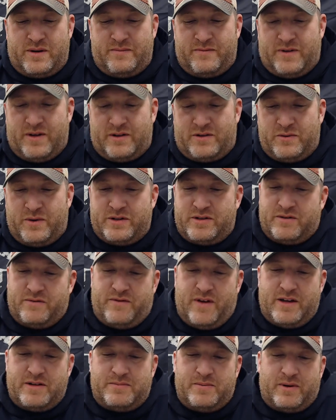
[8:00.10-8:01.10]
via Twitch and
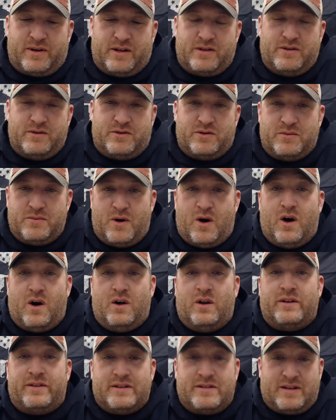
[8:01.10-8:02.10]
Facebook and YouTube
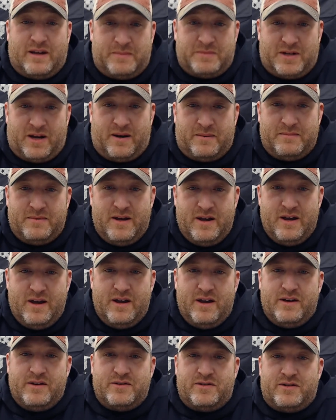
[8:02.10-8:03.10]
all at the same time.
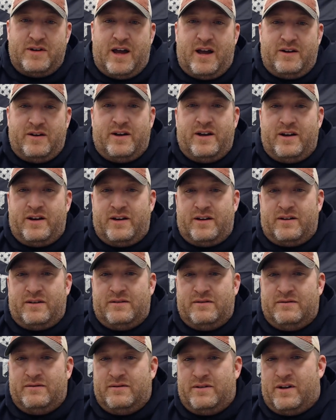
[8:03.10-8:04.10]
So now you're
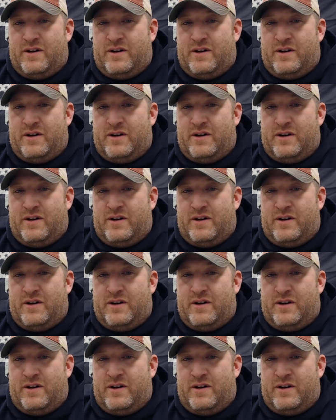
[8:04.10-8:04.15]
hitting,